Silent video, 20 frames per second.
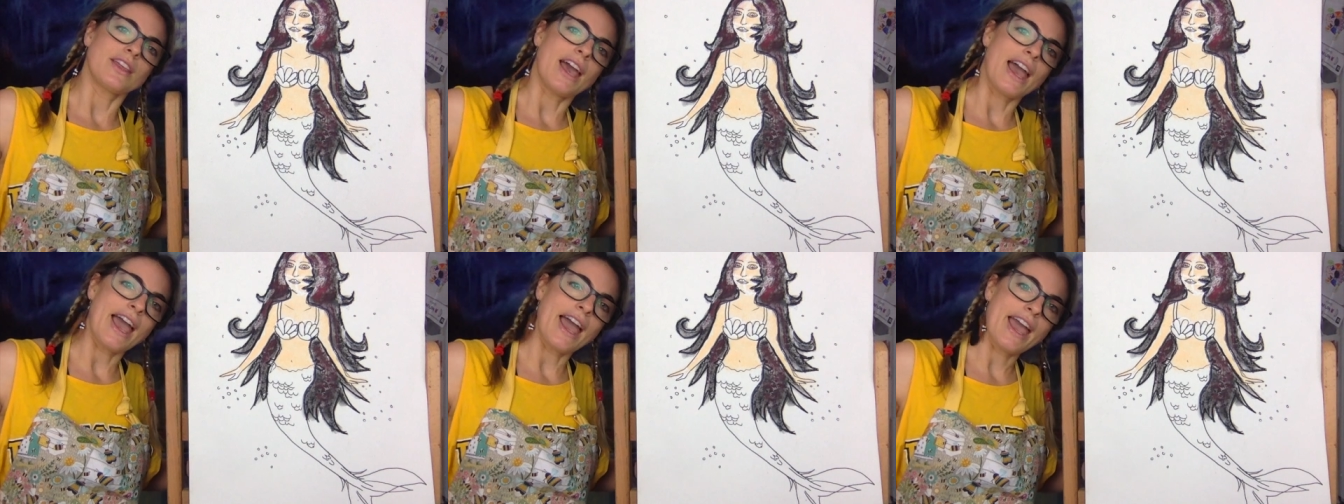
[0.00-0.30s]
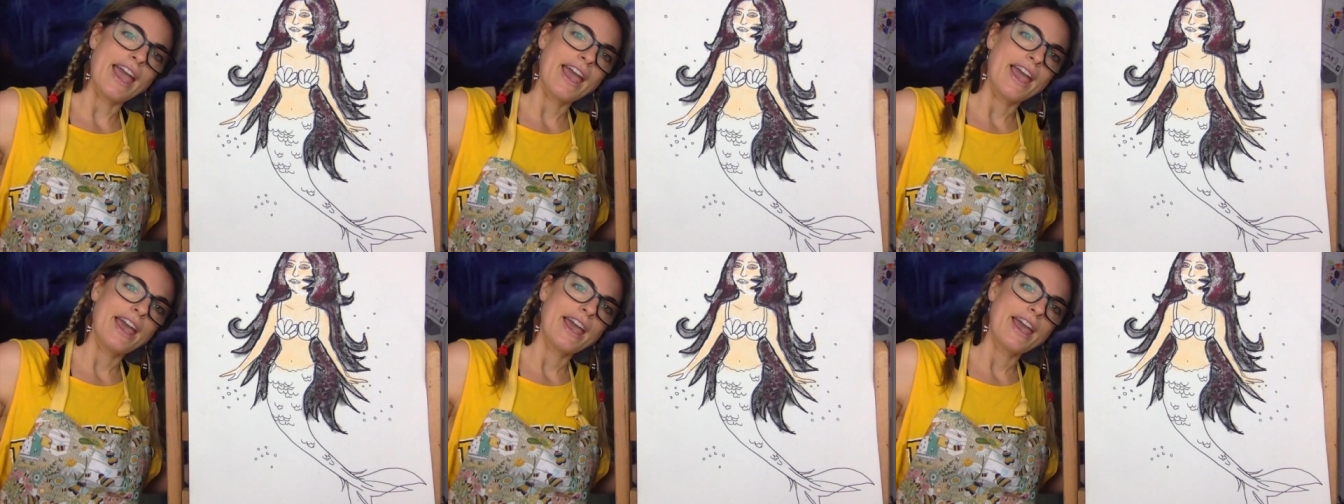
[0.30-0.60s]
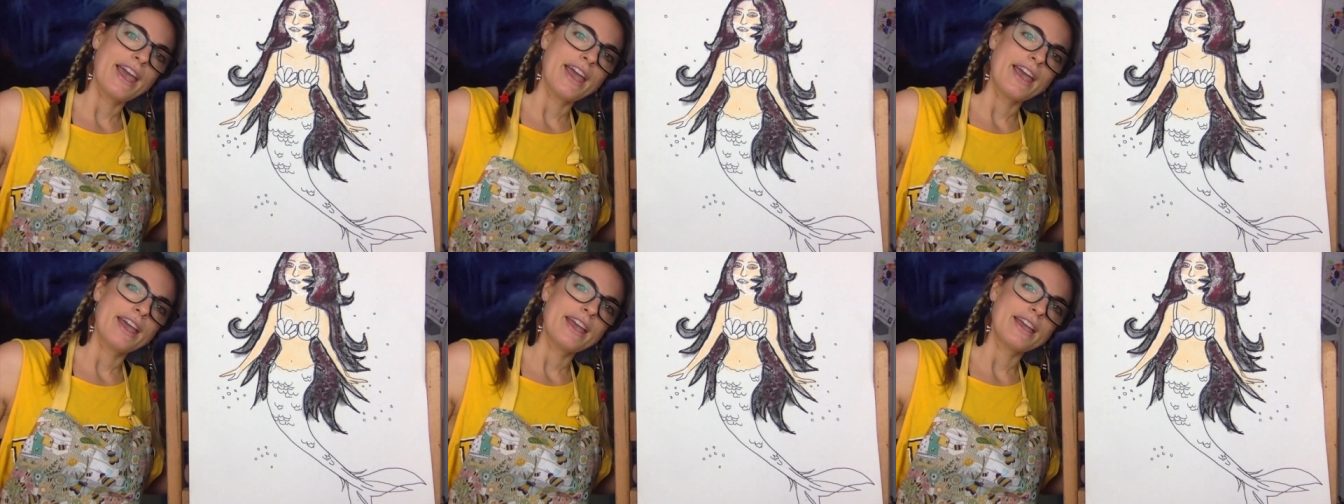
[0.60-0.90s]

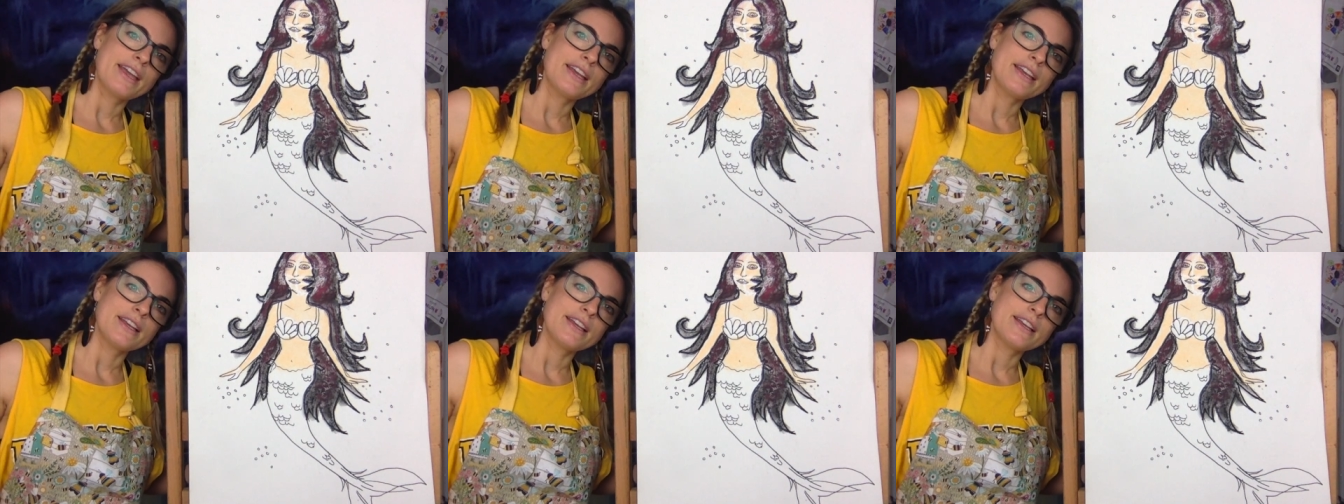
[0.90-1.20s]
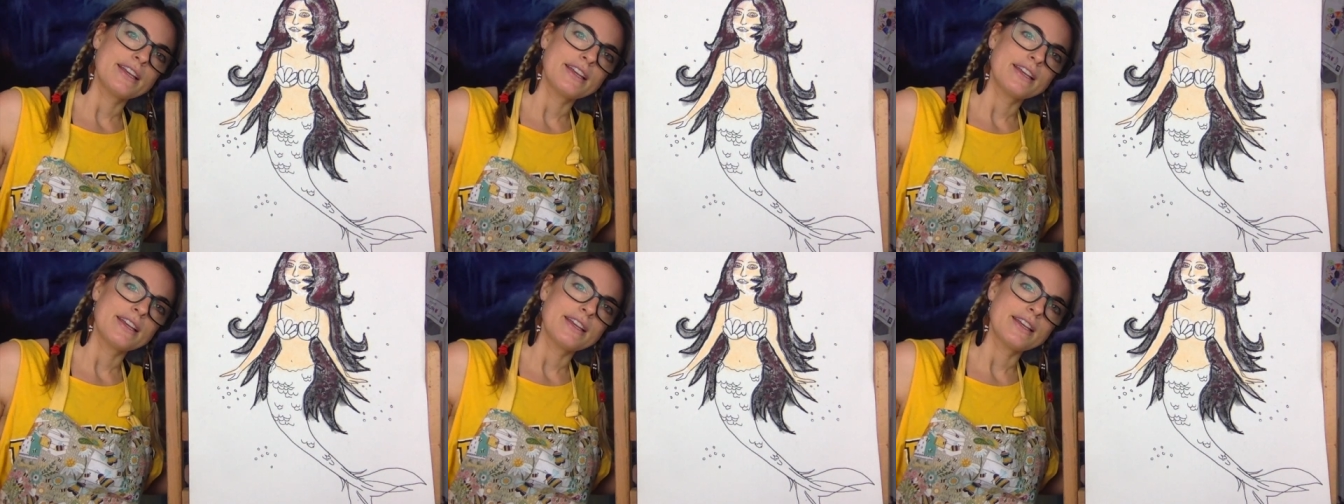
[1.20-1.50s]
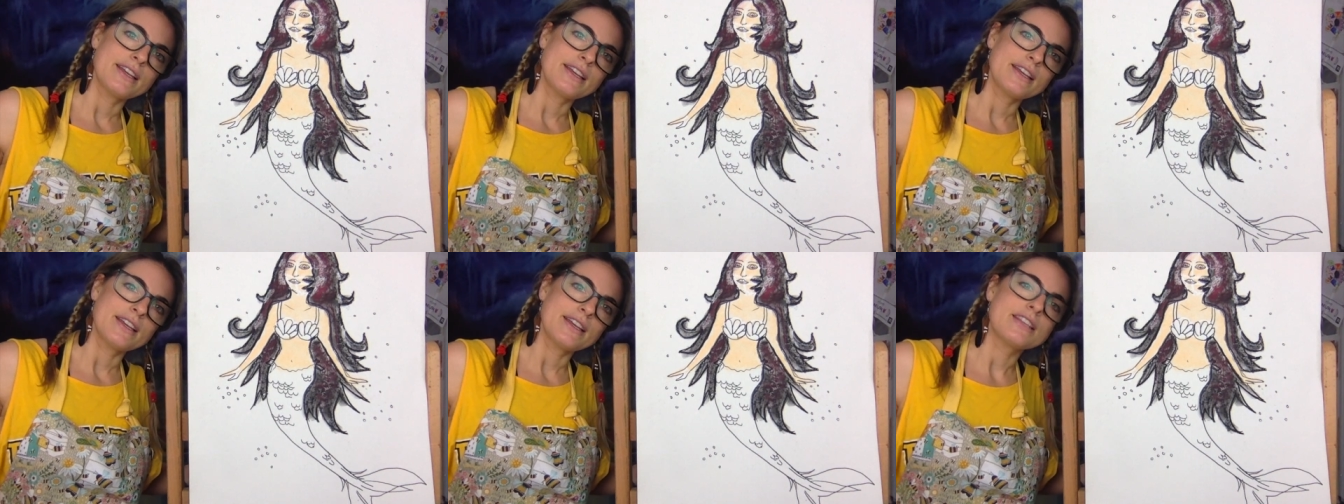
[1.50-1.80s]
hair
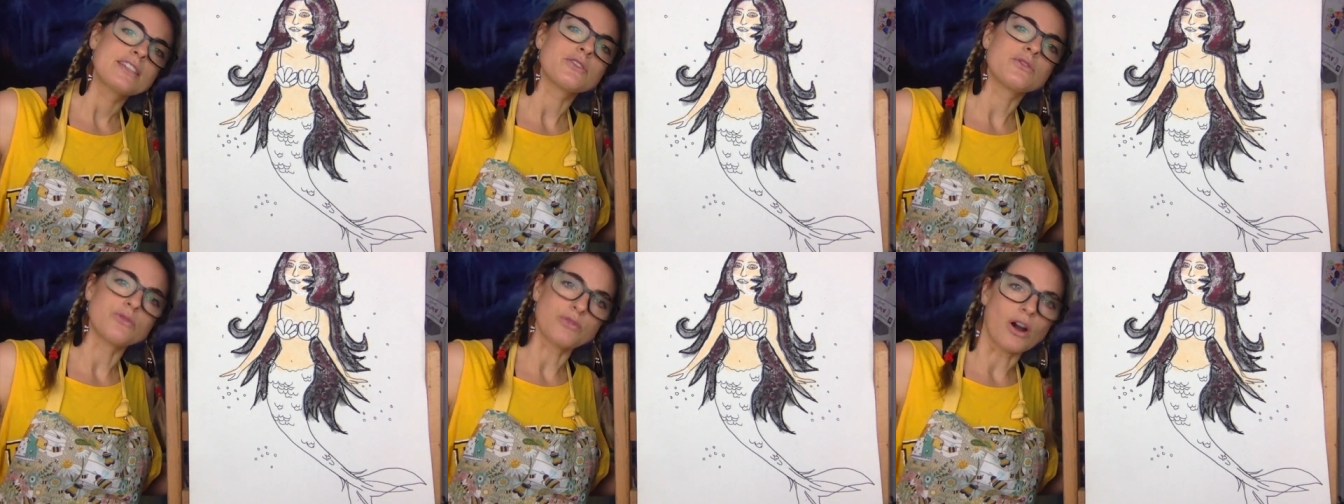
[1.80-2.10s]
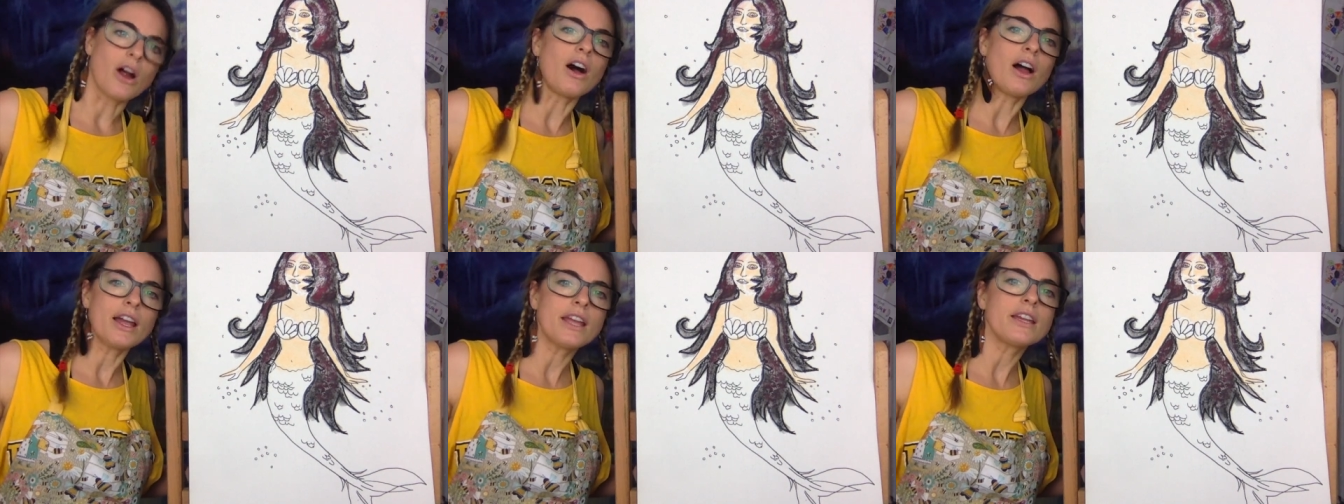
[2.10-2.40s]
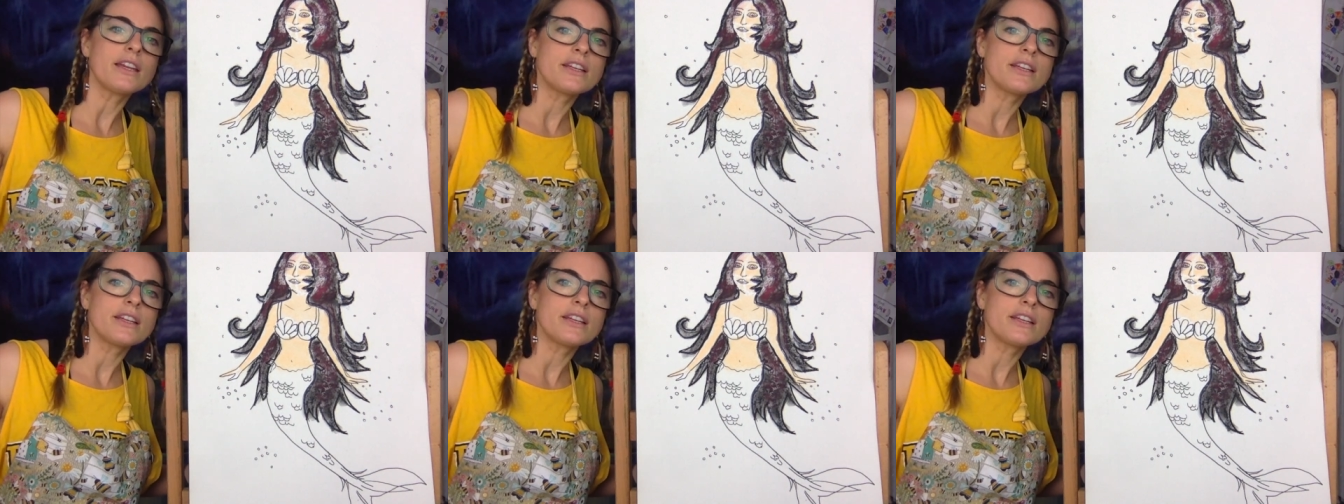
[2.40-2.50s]
is all right.